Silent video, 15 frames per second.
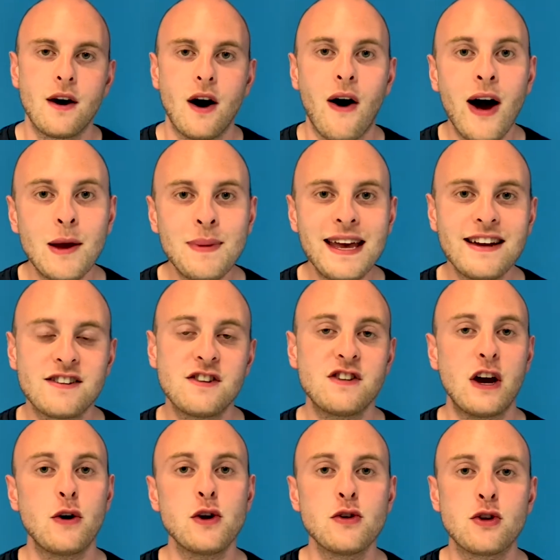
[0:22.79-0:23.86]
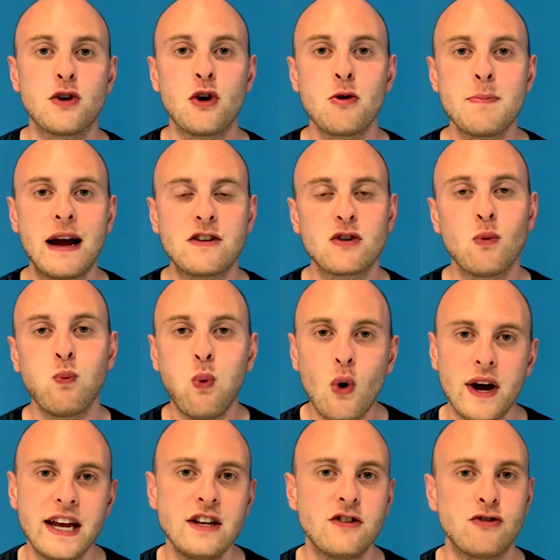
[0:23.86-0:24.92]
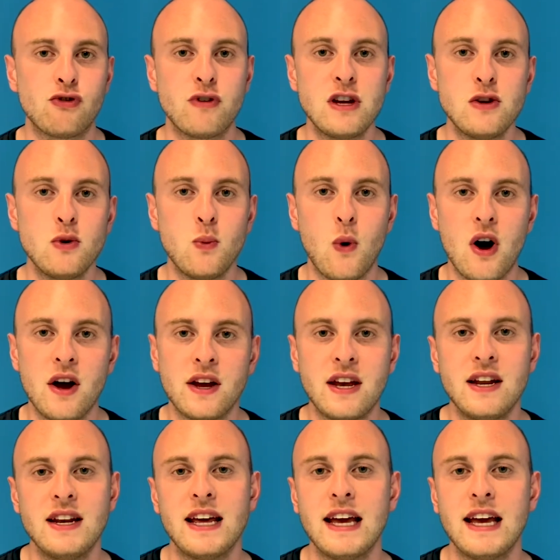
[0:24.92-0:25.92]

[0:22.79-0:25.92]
I'm here to tell you that no matter what industry you work in,